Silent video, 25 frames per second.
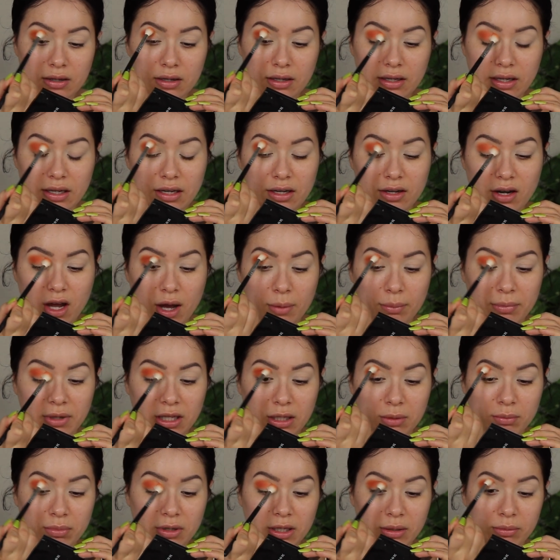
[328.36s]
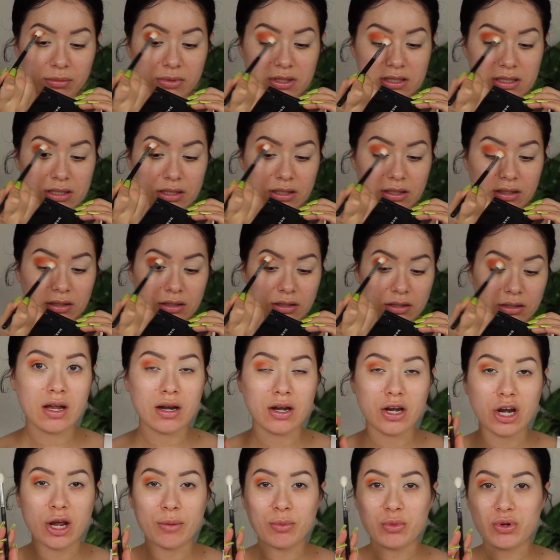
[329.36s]
it not being pigmented.
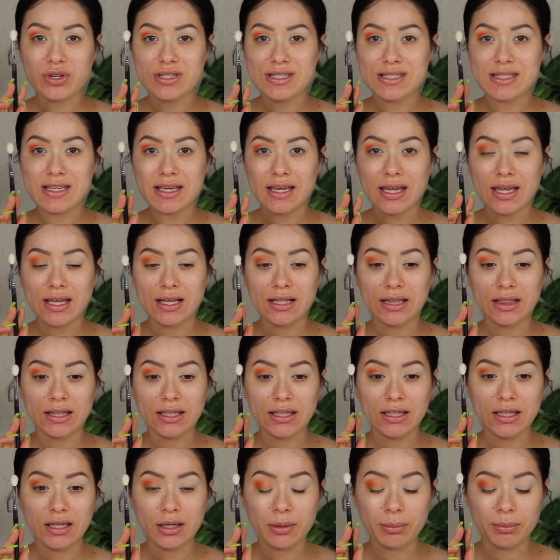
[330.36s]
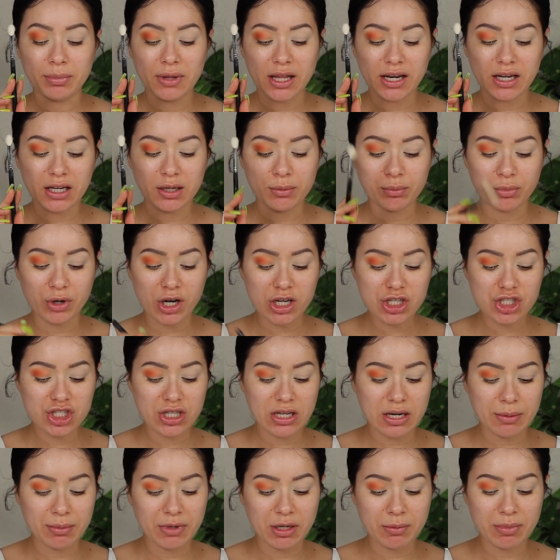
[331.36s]
Now I'm going to take a clean blending brush
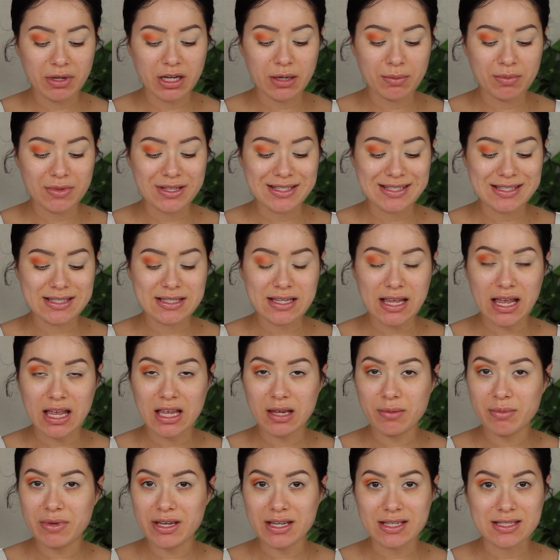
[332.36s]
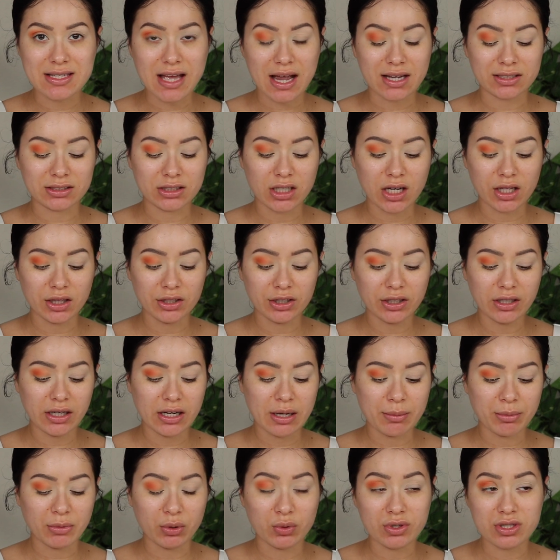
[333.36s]
and I'm going to pick up the same exact color
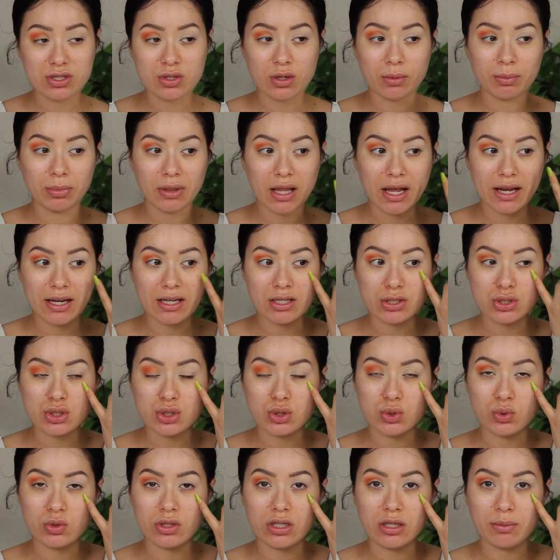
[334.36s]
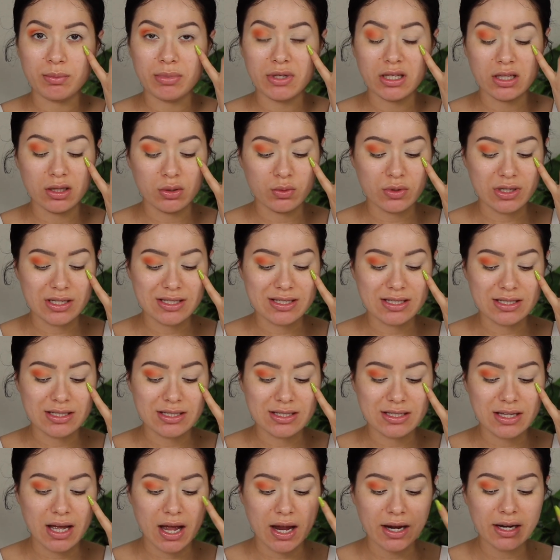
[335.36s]
and I'm going to apply it to the Plouis
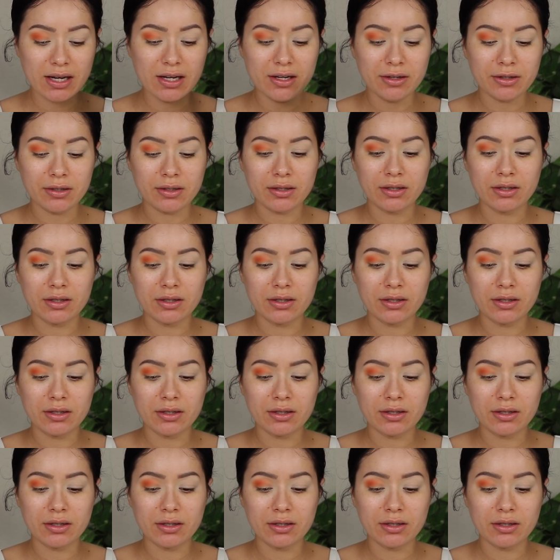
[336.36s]
side.